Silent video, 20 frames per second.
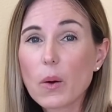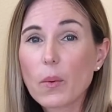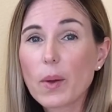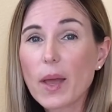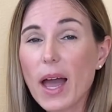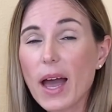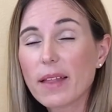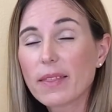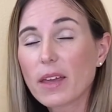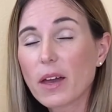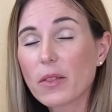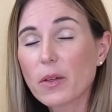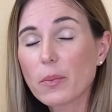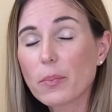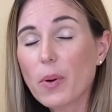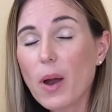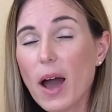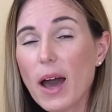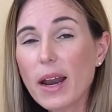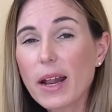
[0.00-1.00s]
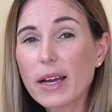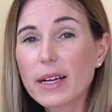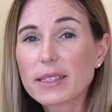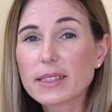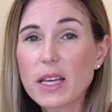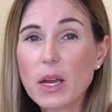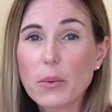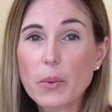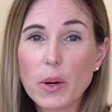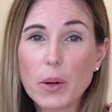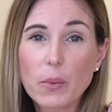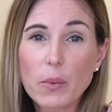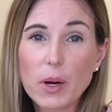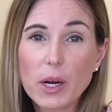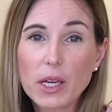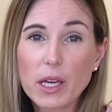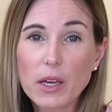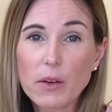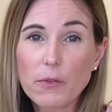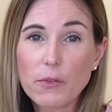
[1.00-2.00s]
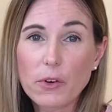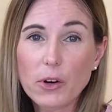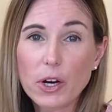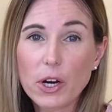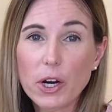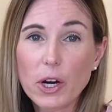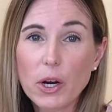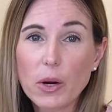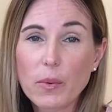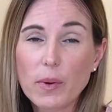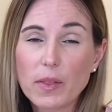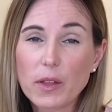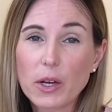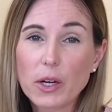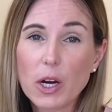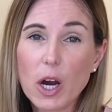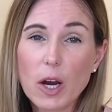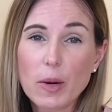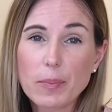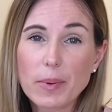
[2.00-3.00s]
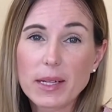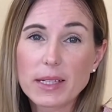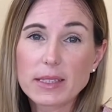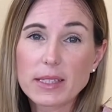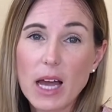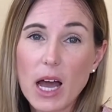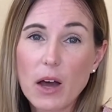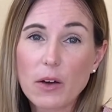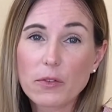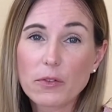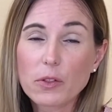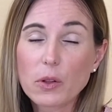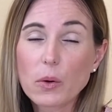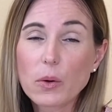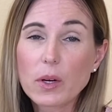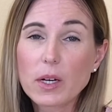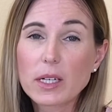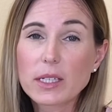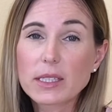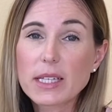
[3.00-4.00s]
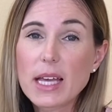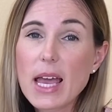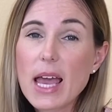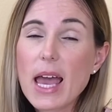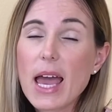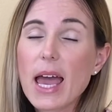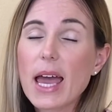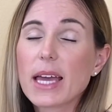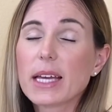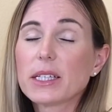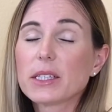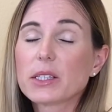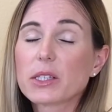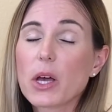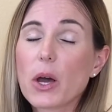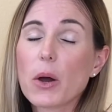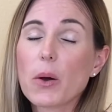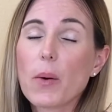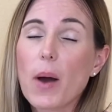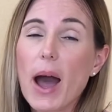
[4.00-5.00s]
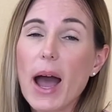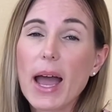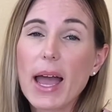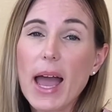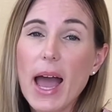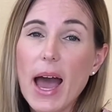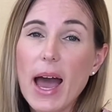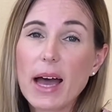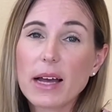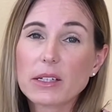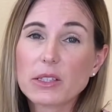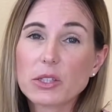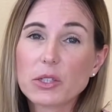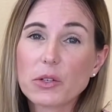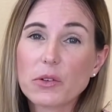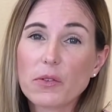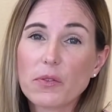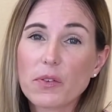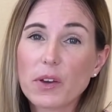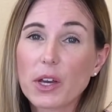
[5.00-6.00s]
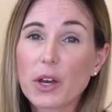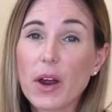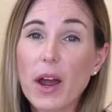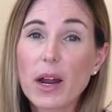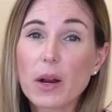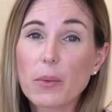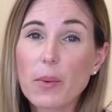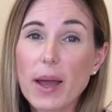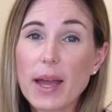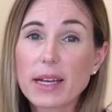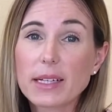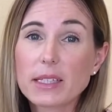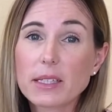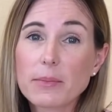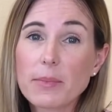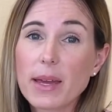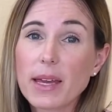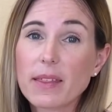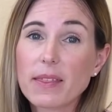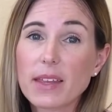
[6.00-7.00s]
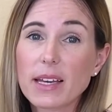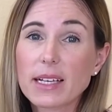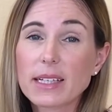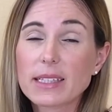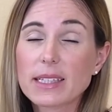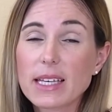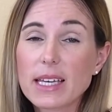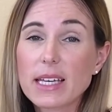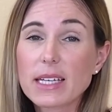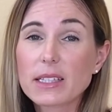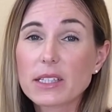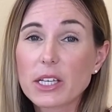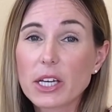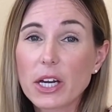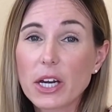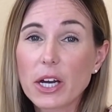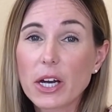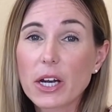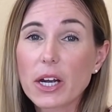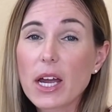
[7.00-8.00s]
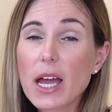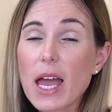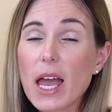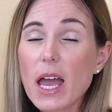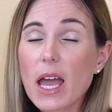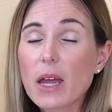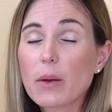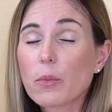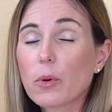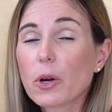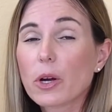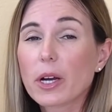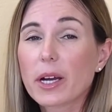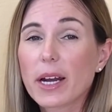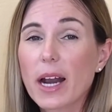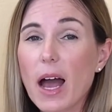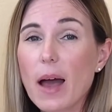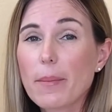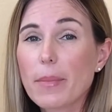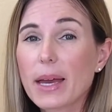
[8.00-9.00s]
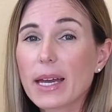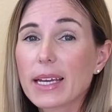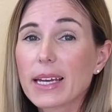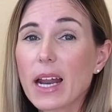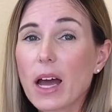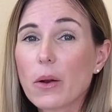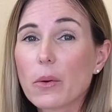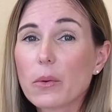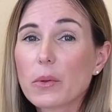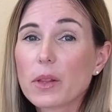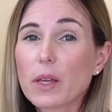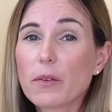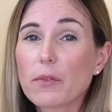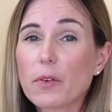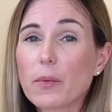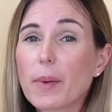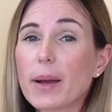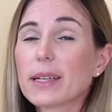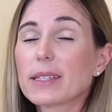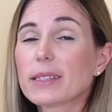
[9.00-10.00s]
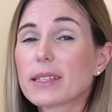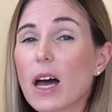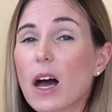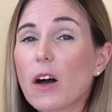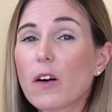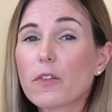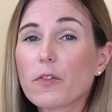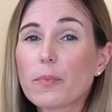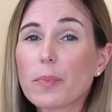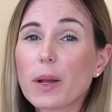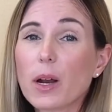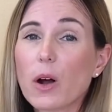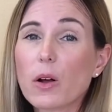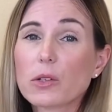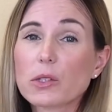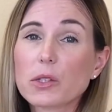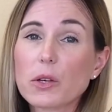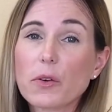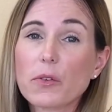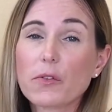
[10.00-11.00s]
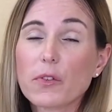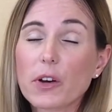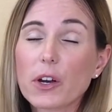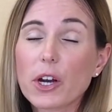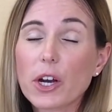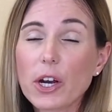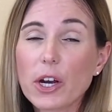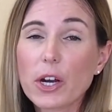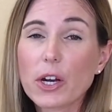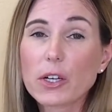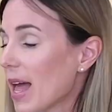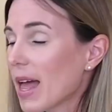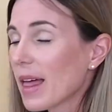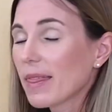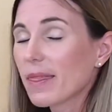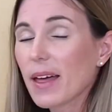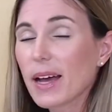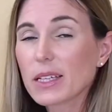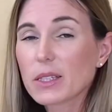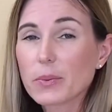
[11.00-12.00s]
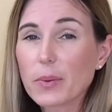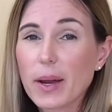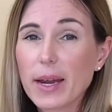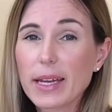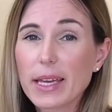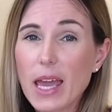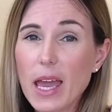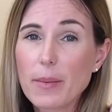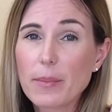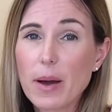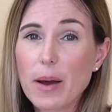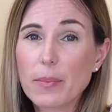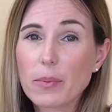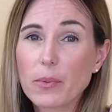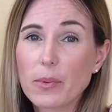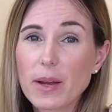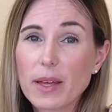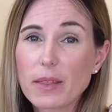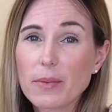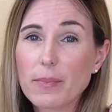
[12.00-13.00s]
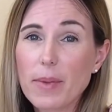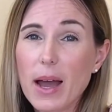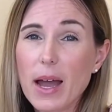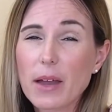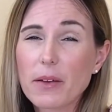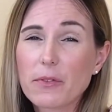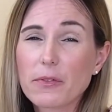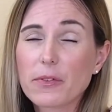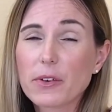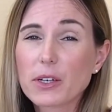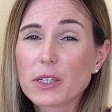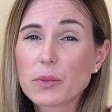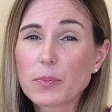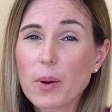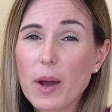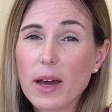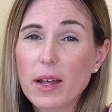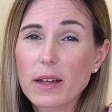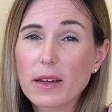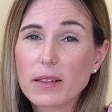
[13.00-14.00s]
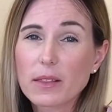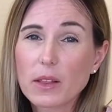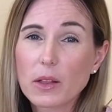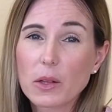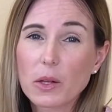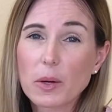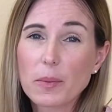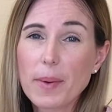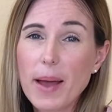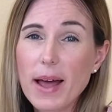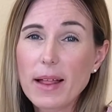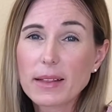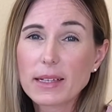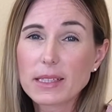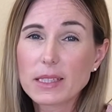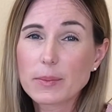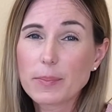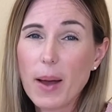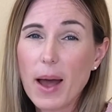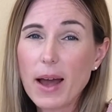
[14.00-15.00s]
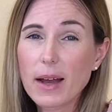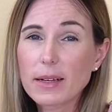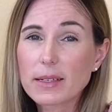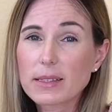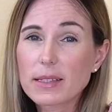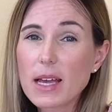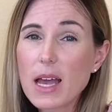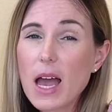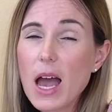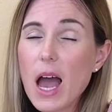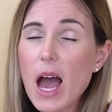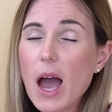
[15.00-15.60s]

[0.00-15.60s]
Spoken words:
We had the other products, they weren't working for her with our carpet and tile floors, and so I had to figure out a way to make things easier and more ergonomic, not only for myself, but also for her. That's where I came up with my first product, the little balance box.